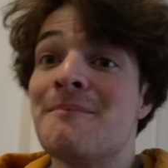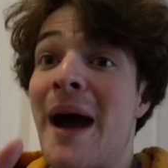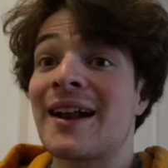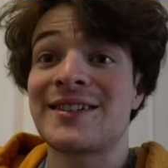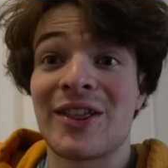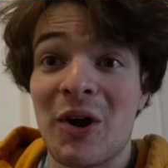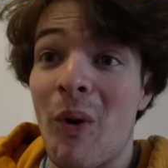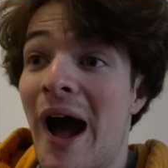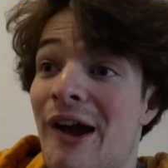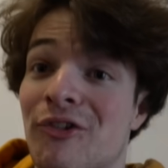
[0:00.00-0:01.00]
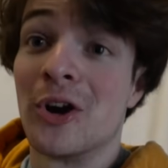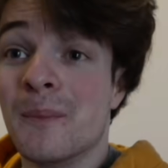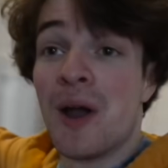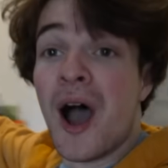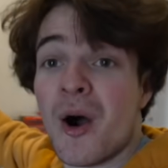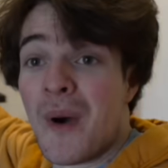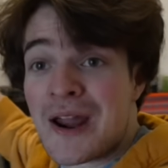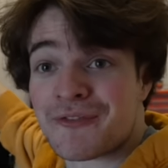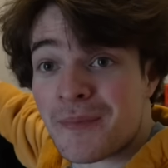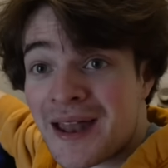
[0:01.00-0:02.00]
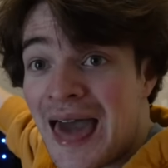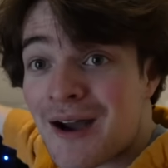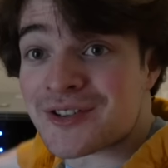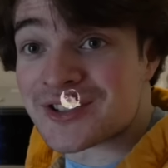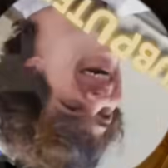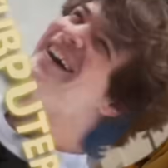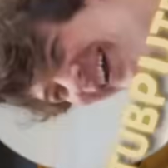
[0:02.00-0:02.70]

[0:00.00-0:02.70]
Back to the quiet room, away from the loud server